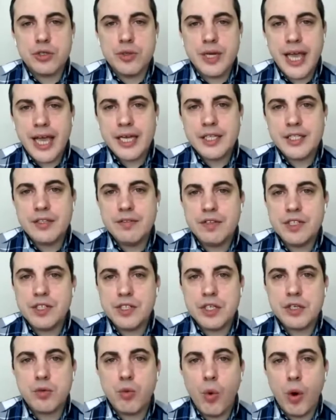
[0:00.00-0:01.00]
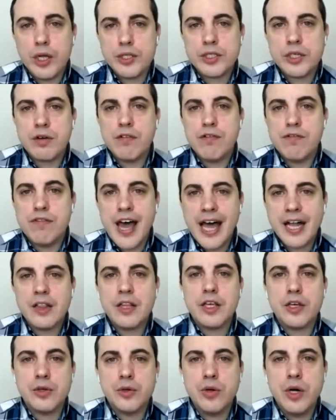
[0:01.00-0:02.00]
can't even see what
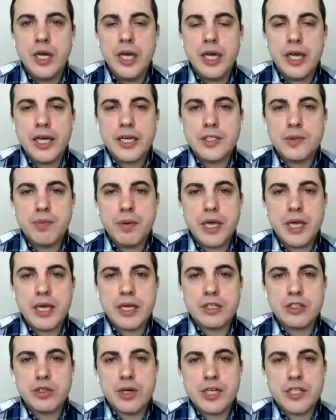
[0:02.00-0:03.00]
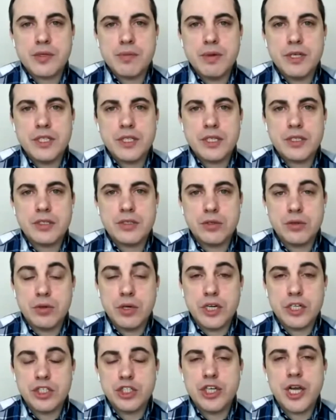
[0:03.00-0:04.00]
value is being transmitted
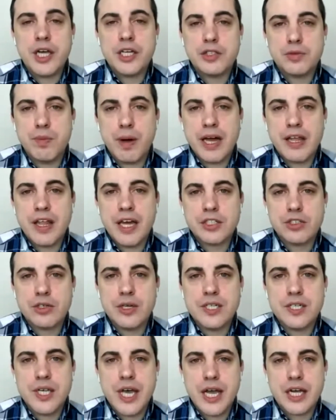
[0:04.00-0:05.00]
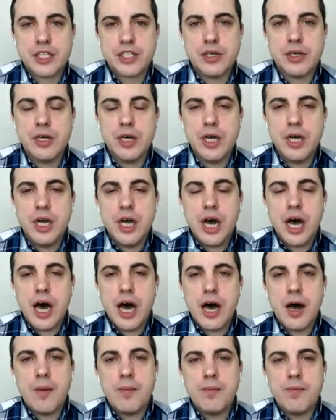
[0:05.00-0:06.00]
or exchanged by that transaction.
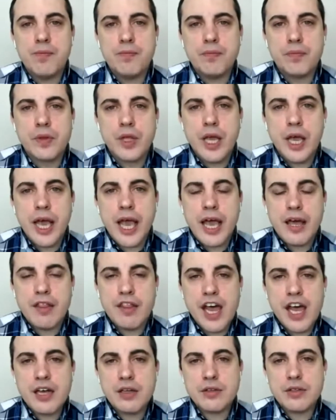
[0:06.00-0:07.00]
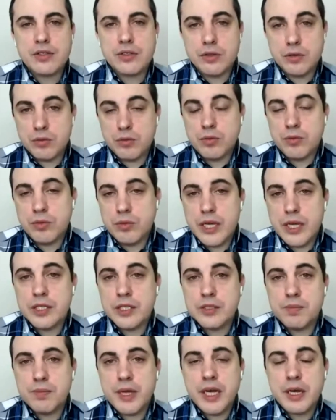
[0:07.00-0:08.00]
And that
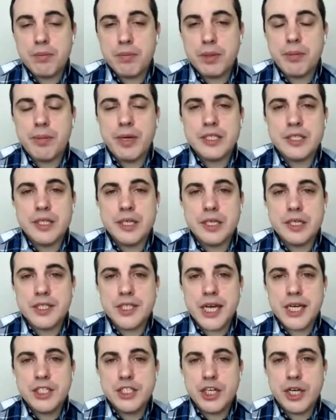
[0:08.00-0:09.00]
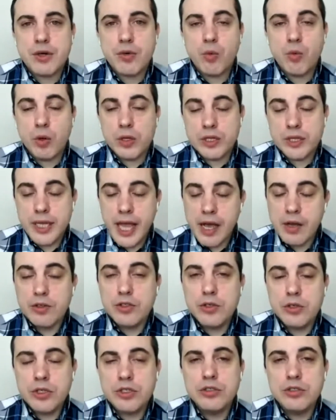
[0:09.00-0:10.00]
is being implemented in a sidechain. Well, now
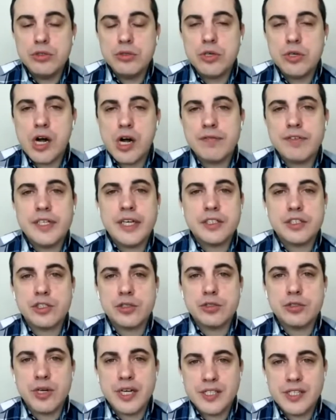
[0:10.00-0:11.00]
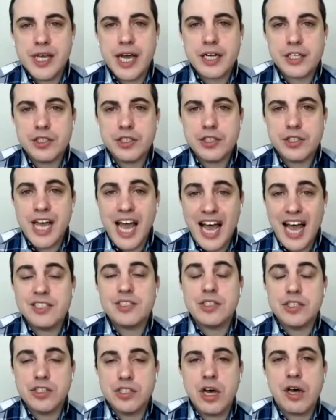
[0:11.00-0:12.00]
you can do confidential transactions
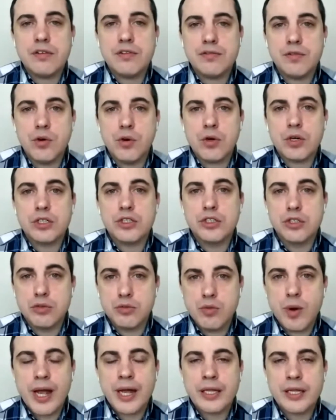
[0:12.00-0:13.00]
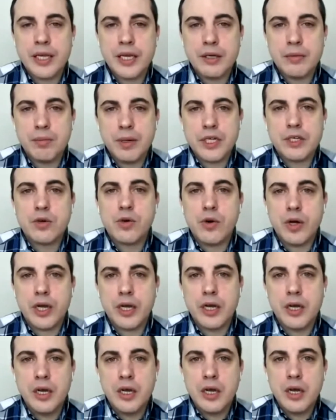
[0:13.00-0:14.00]
as a soft fork directly in Bitcoin.
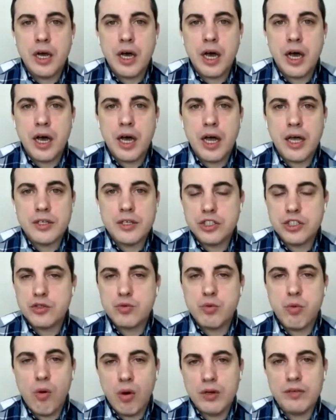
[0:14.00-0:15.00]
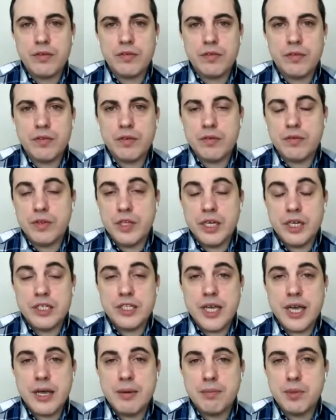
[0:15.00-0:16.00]
And it's just one of the
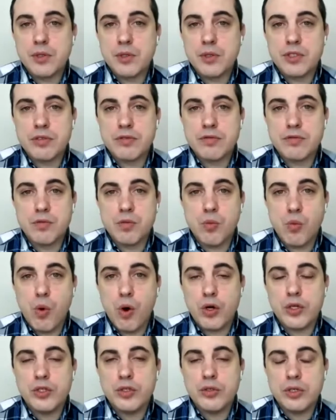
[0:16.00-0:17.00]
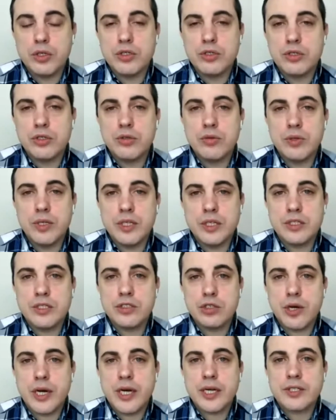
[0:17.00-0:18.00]
examples of what you can do with these
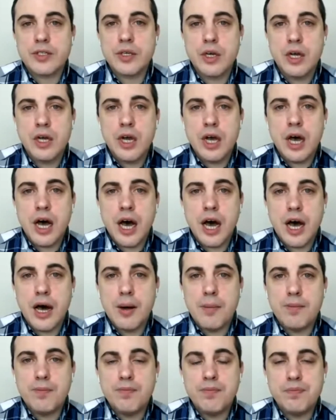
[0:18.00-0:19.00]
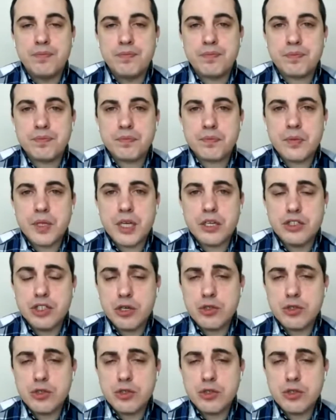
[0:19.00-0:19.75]
tricks. So